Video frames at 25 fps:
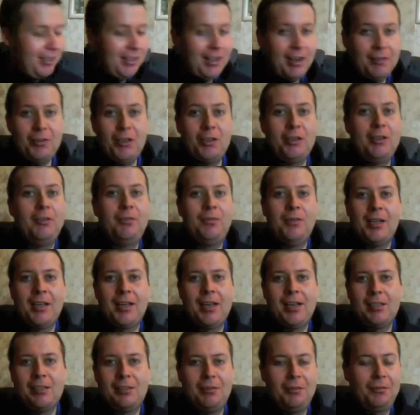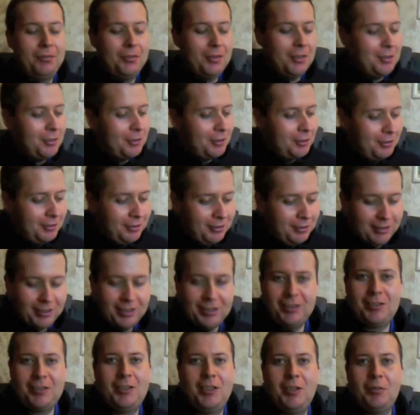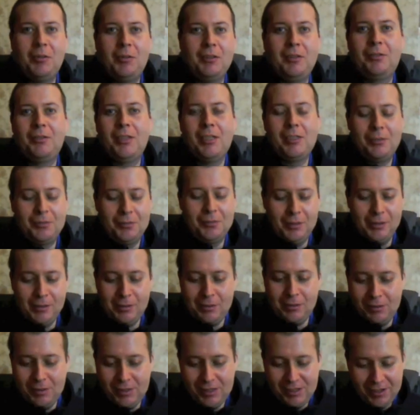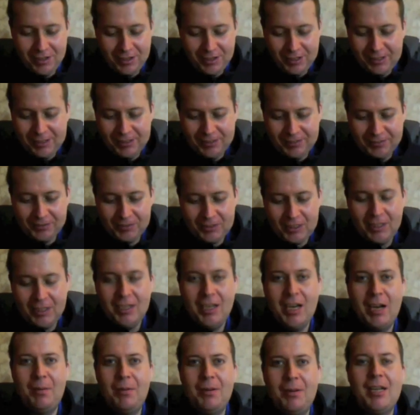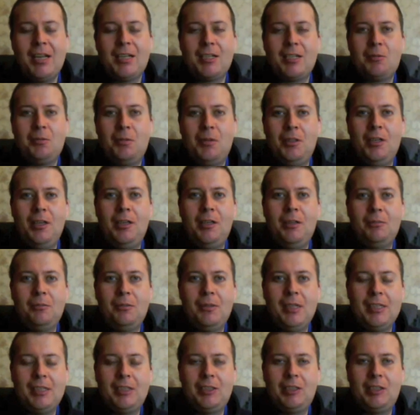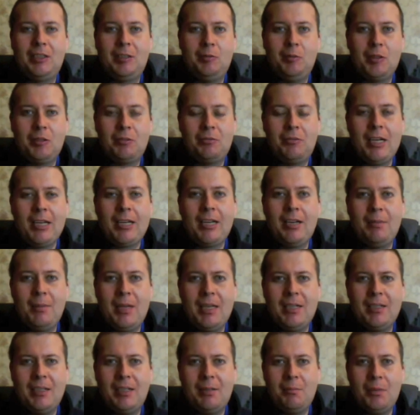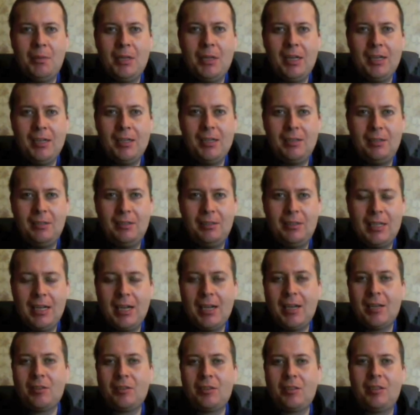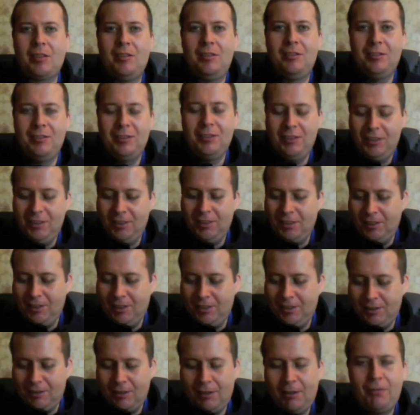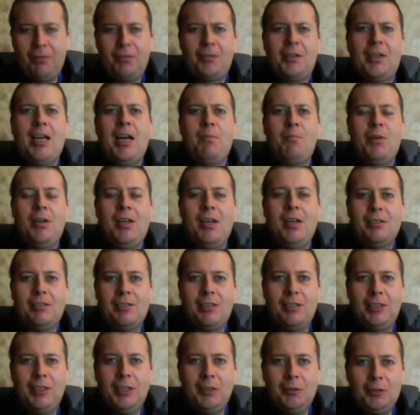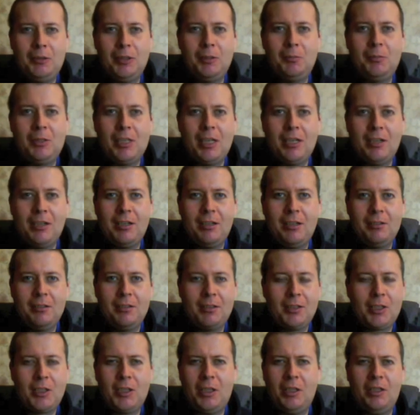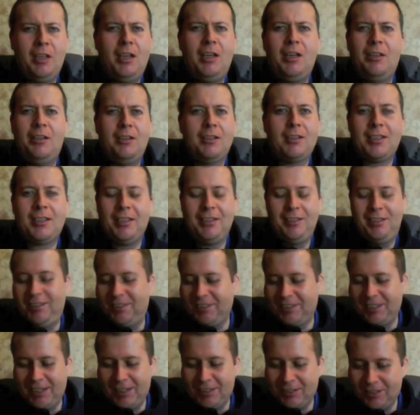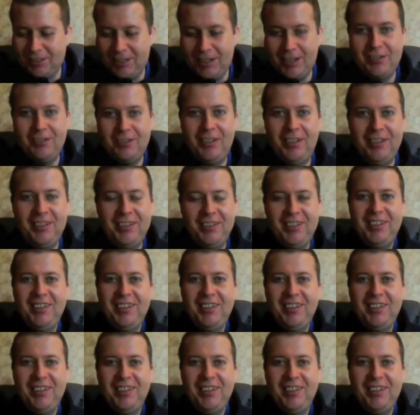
I've got nothing against the French. I just don't want the French version. And the next one up, which was recommended by Daz. I can't pronounce his YouTube channel. I can't say it anyway.